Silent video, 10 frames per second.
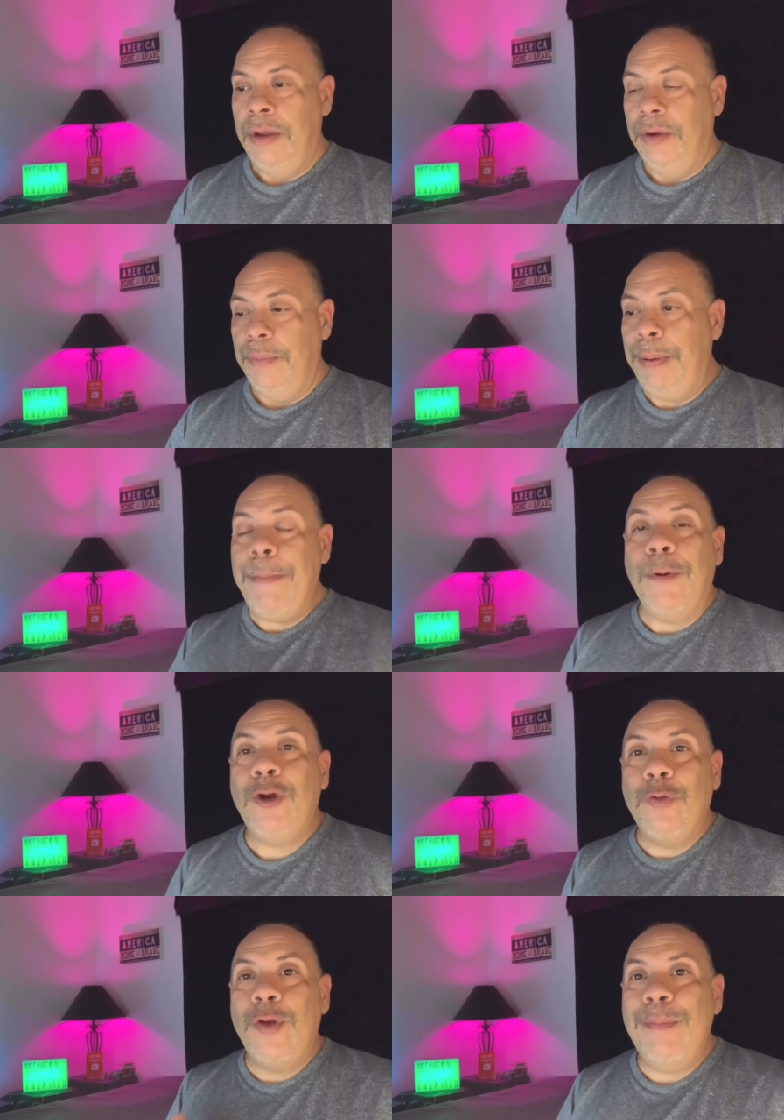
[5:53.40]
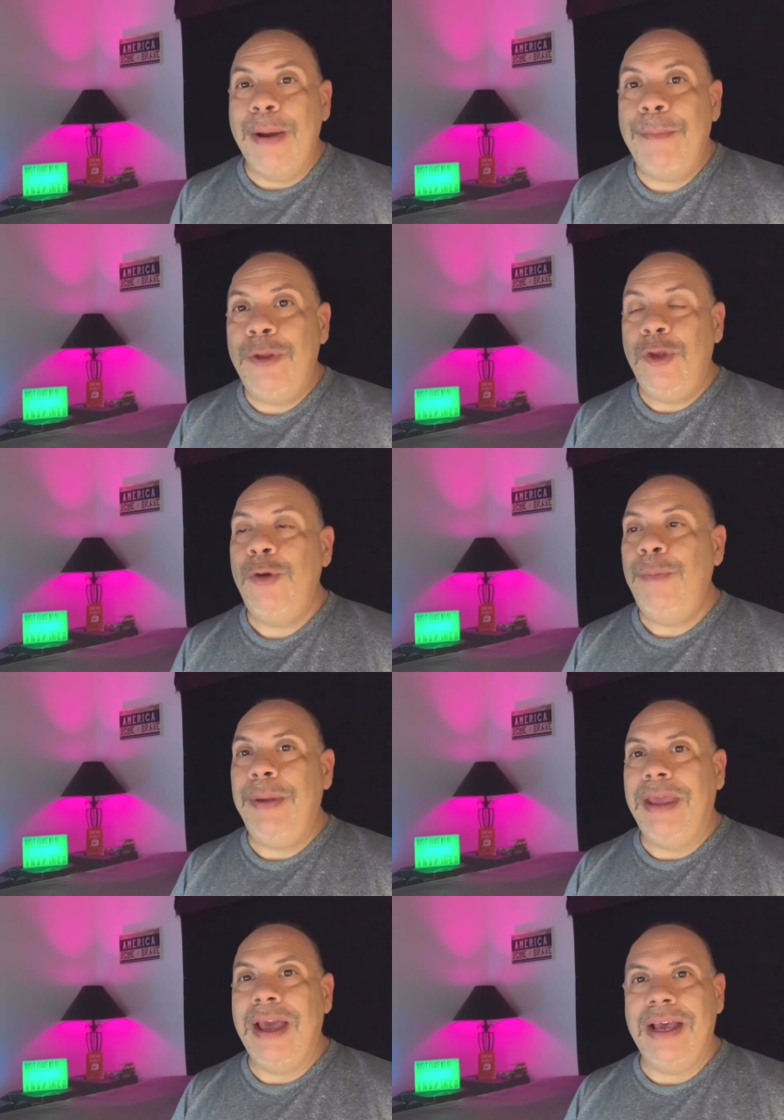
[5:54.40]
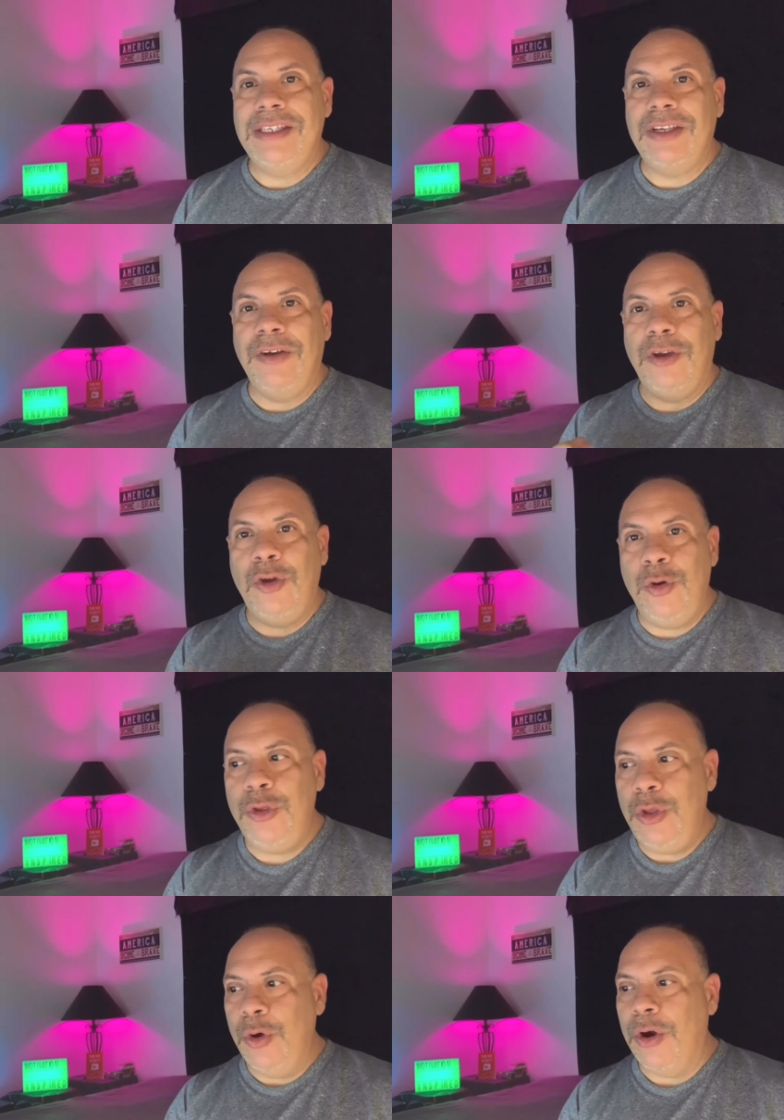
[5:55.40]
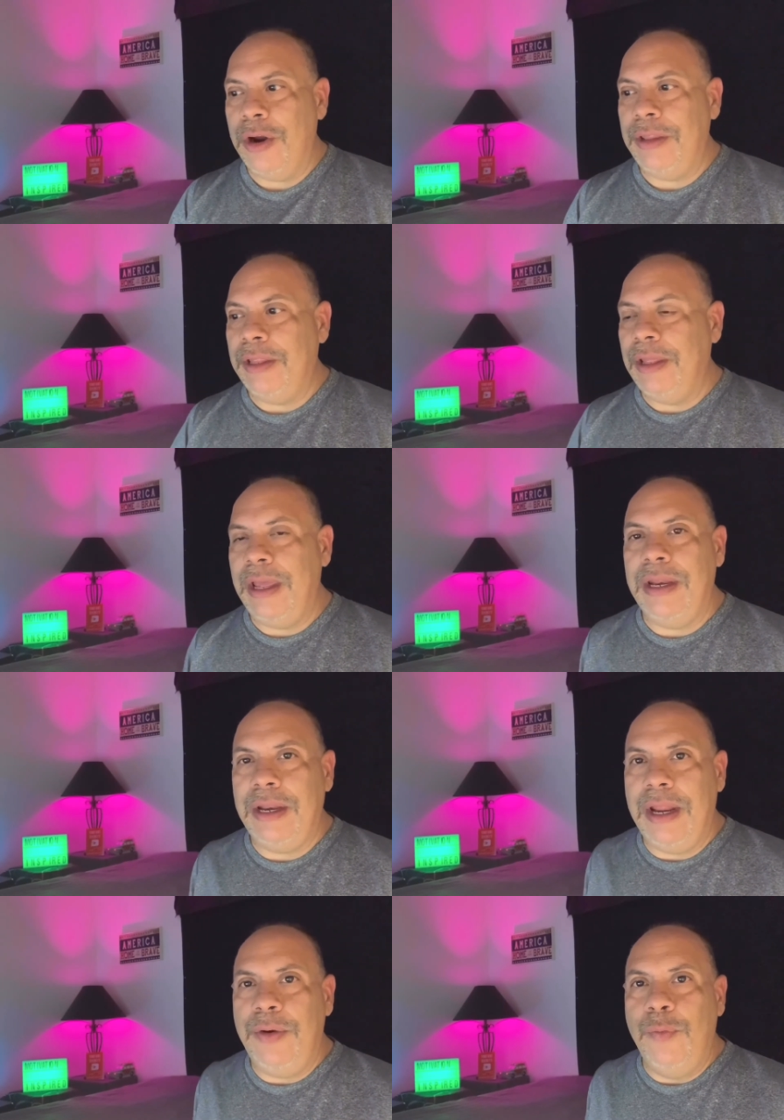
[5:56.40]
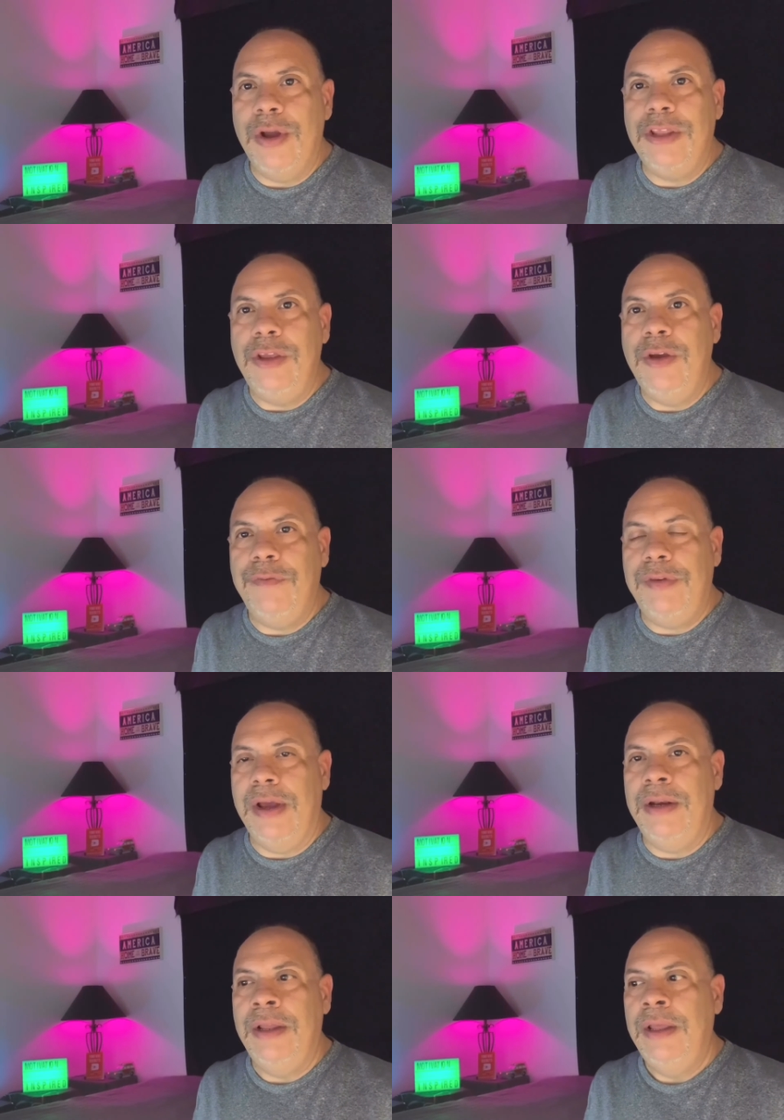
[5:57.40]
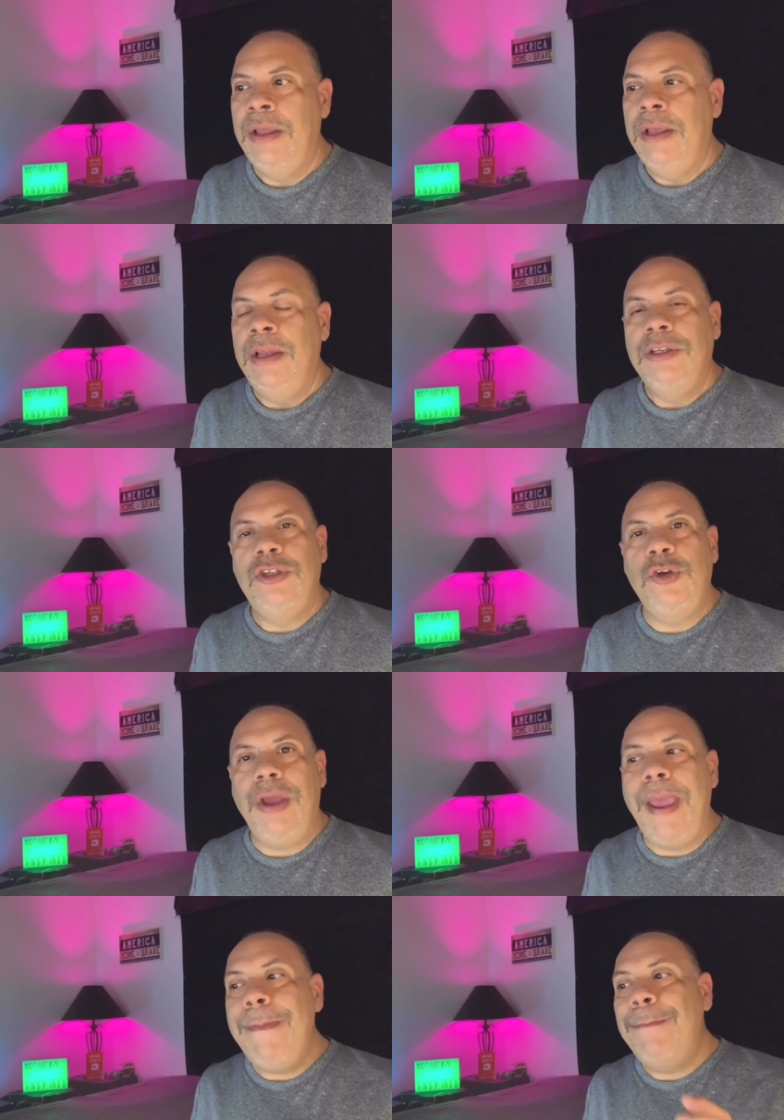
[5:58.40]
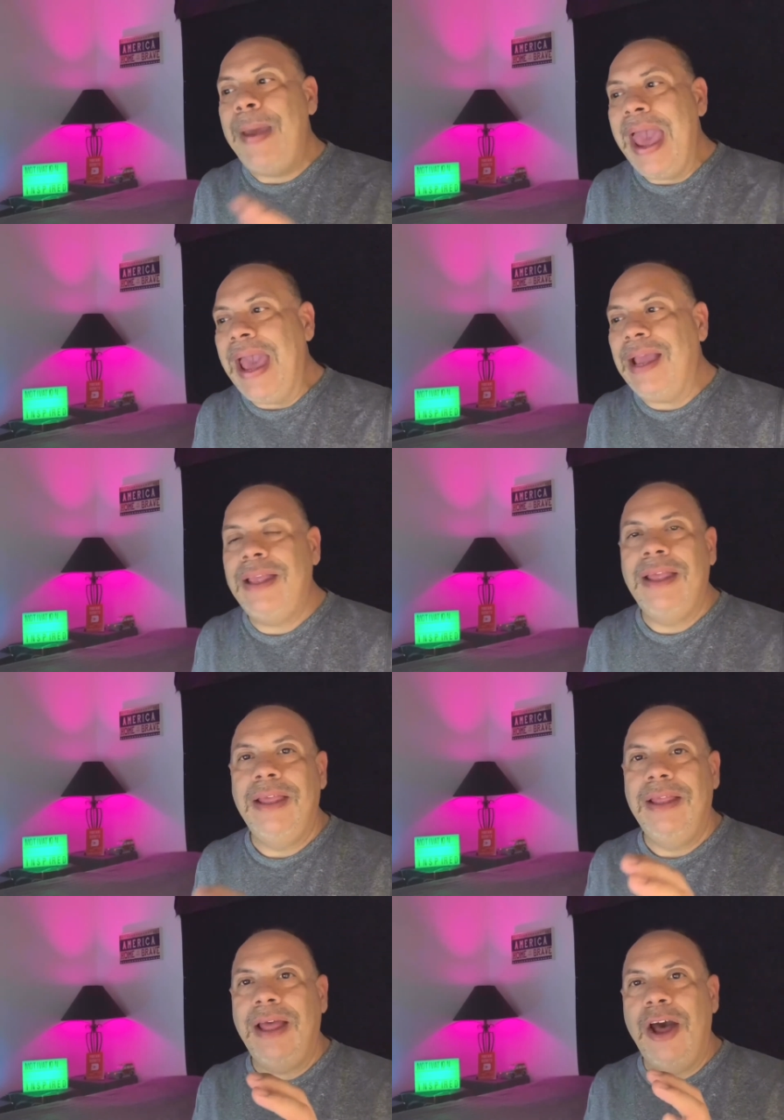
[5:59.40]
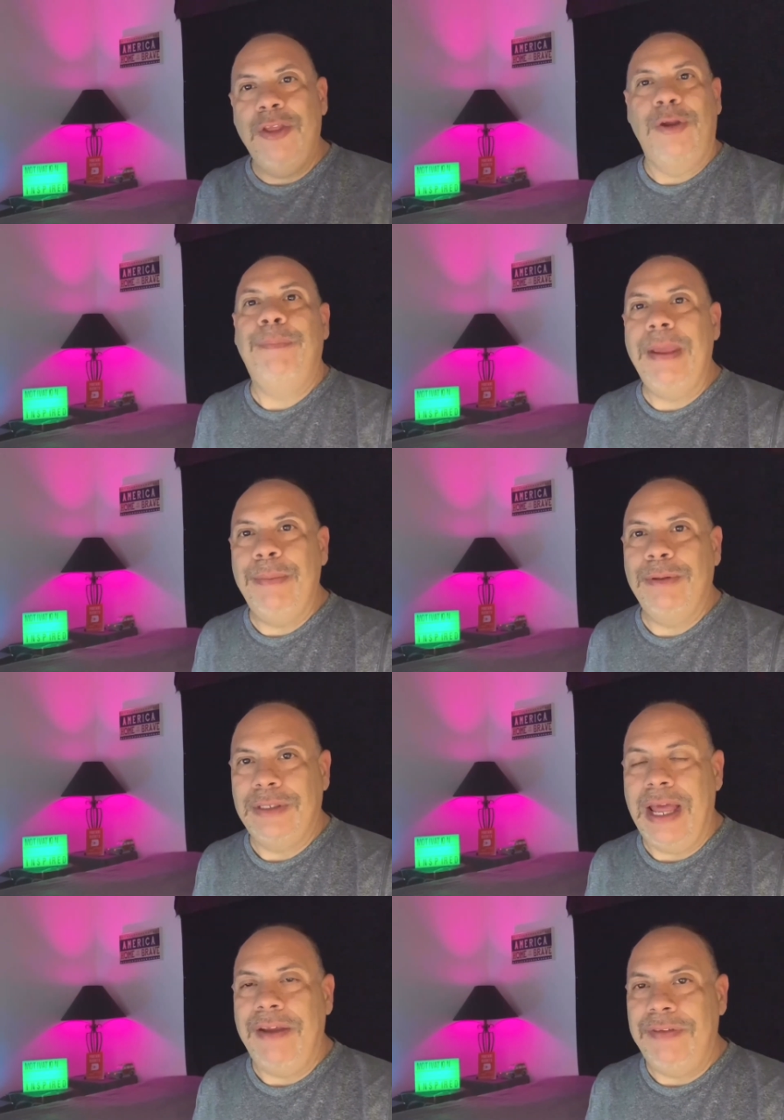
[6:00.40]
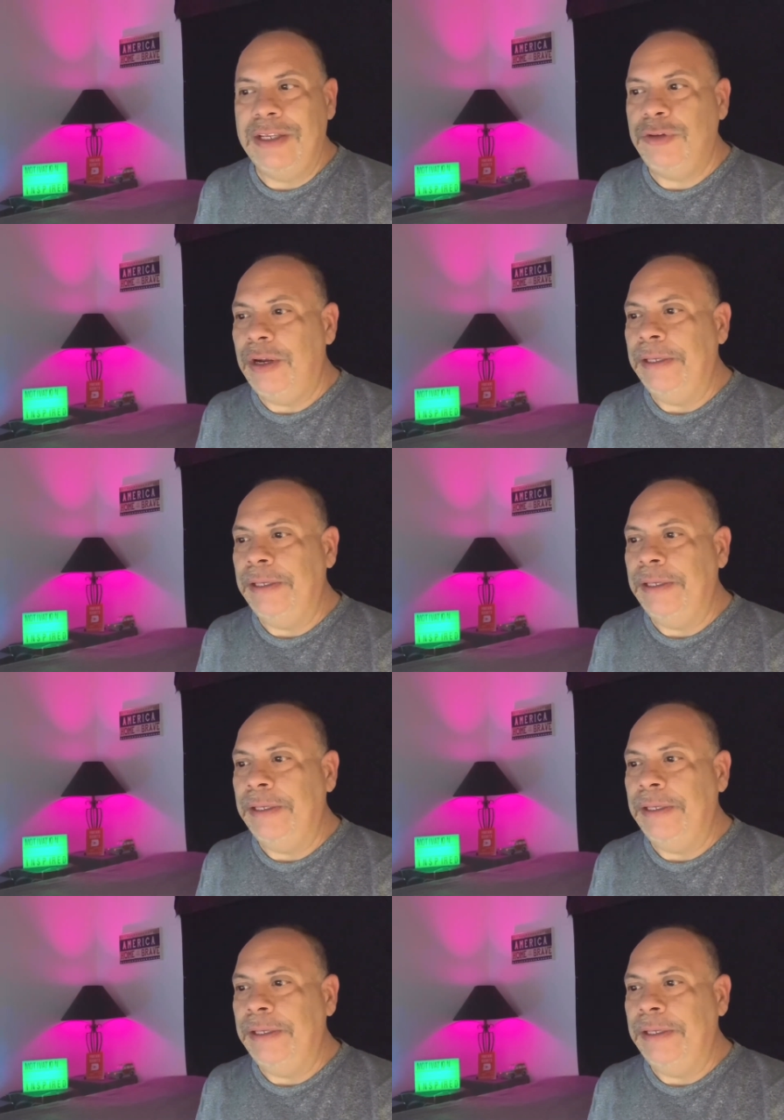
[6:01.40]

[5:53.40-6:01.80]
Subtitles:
people are going to remember you because of who you are and what you have done to impact other people's life. That's right.